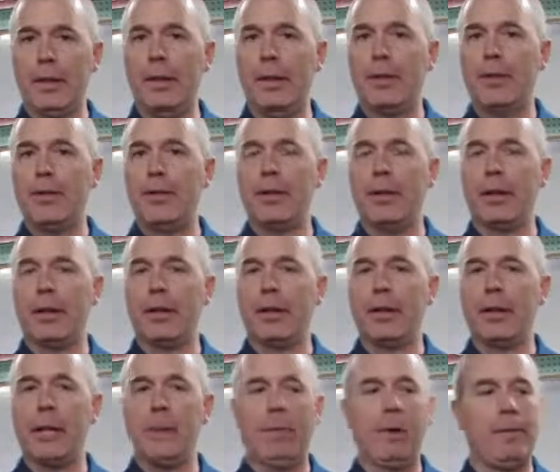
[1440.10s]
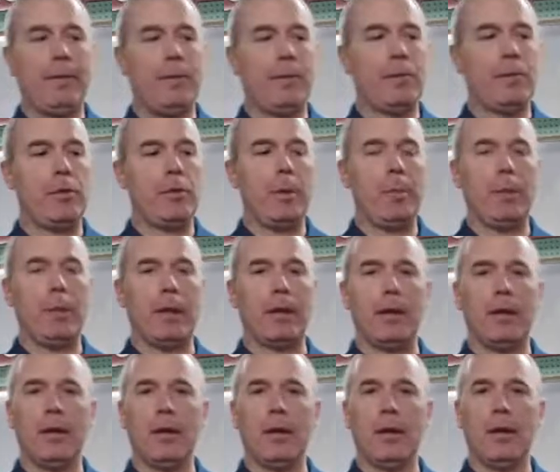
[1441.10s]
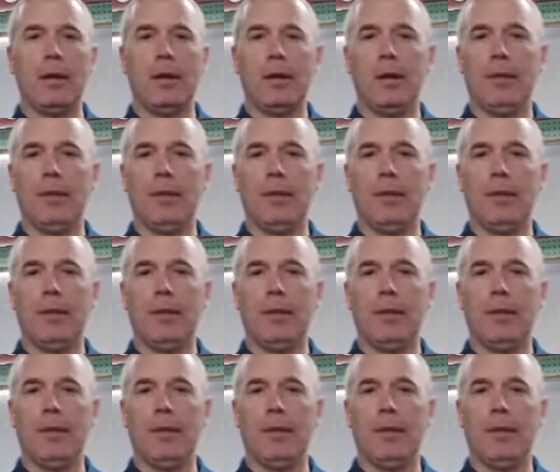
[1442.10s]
wrap it in this and it'll keep it from dripping.